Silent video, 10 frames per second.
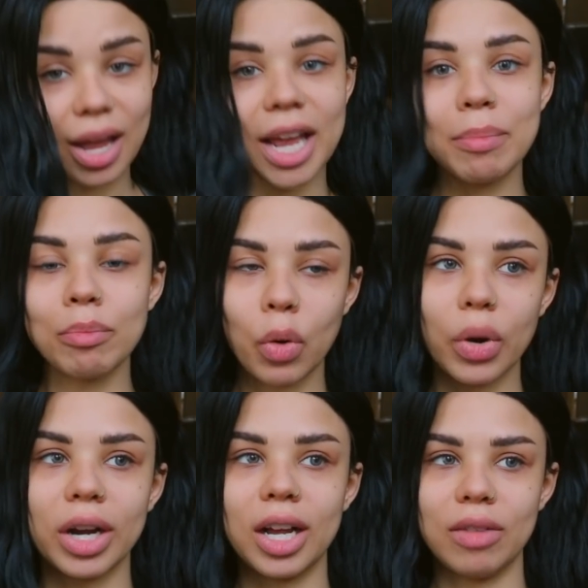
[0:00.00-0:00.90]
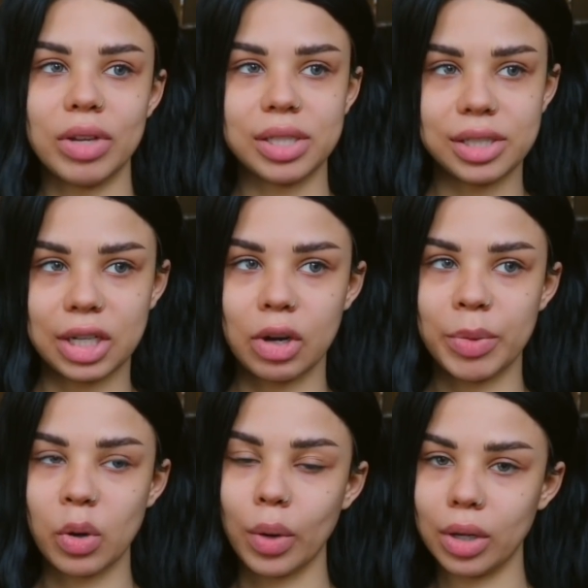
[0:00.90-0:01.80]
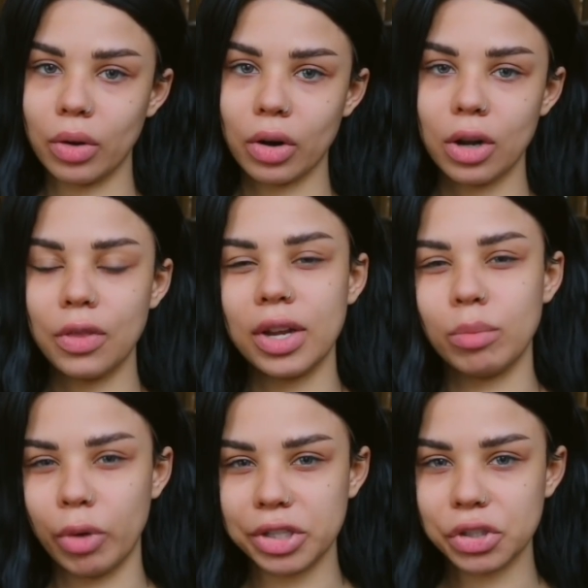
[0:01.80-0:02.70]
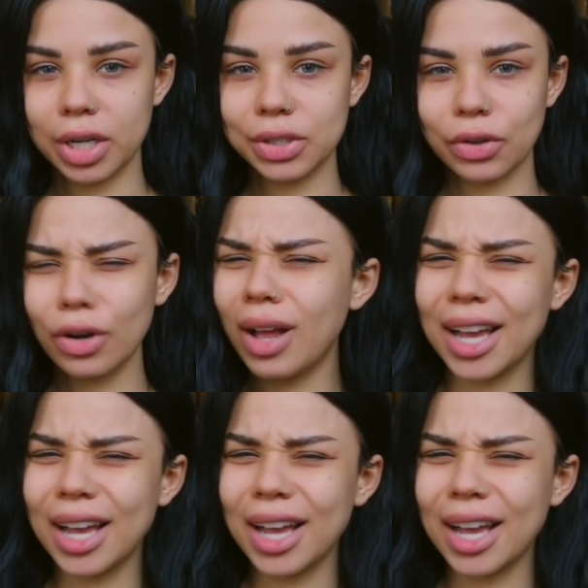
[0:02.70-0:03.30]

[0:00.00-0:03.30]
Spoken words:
I'm more of a serum and oil girl than a moisturizer girl.